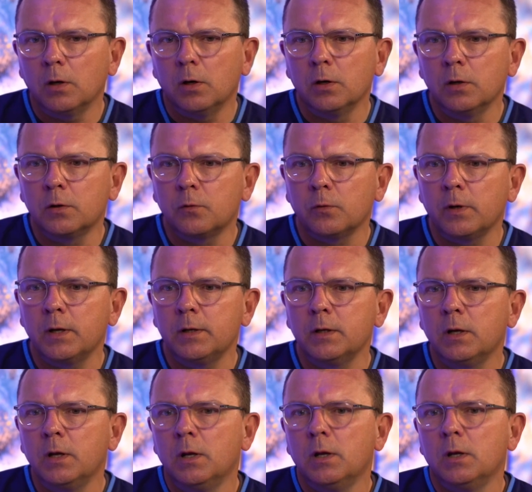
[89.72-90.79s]
I agree. And
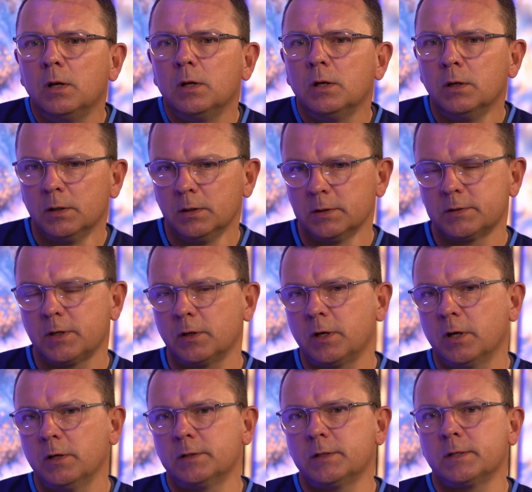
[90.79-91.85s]

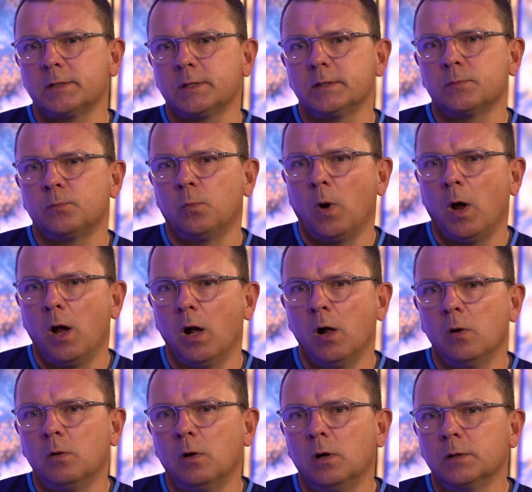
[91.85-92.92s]
psychosis as
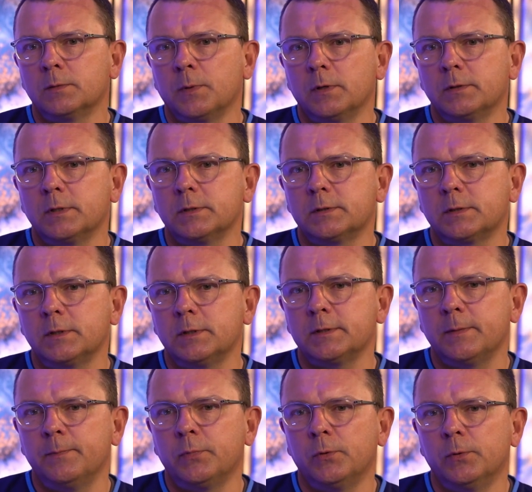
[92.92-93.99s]
well, I suppose it's
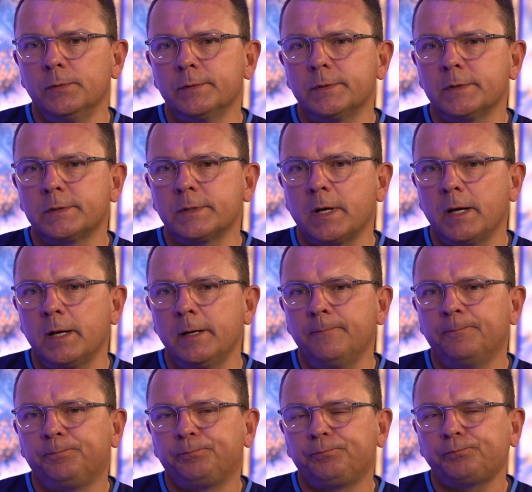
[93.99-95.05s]
important to say,
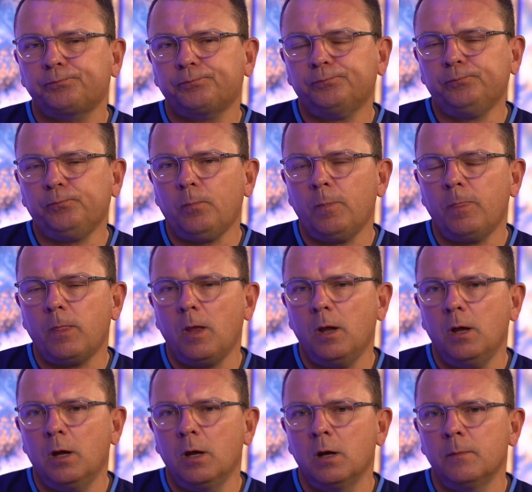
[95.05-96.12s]

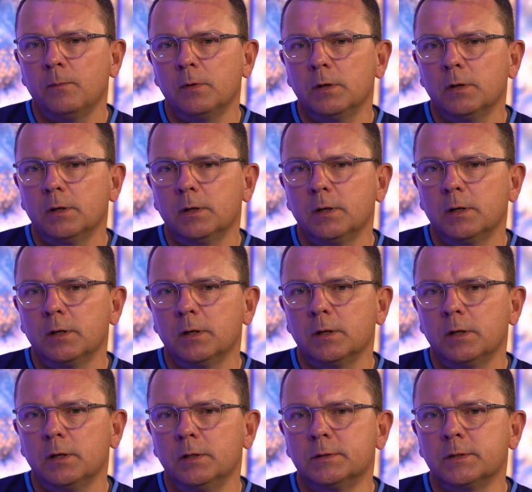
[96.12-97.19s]

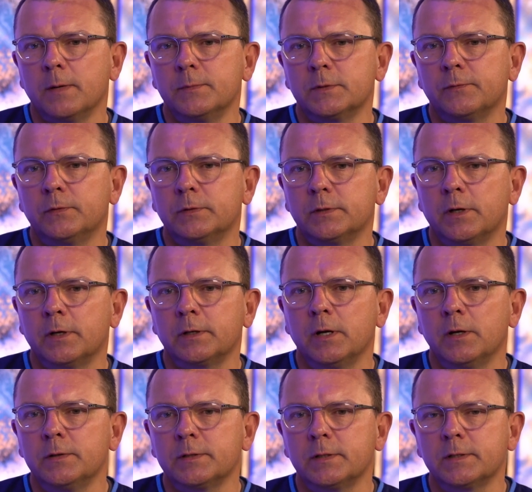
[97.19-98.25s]
in terms of a
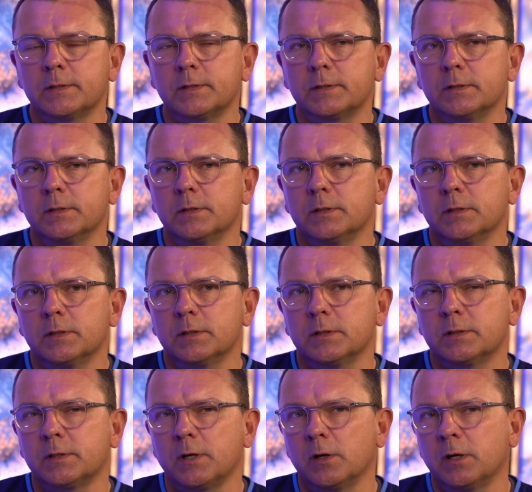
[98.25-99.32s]
diagnosis,
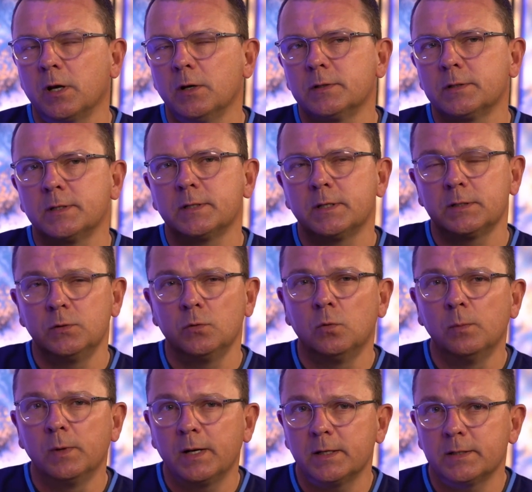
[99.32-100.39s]
psychosis is
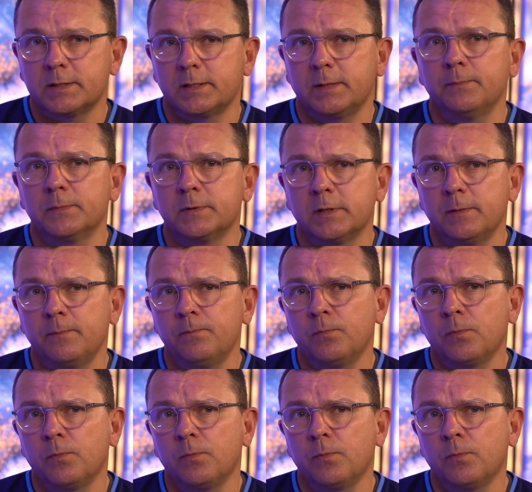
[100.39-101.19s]
normally a symptom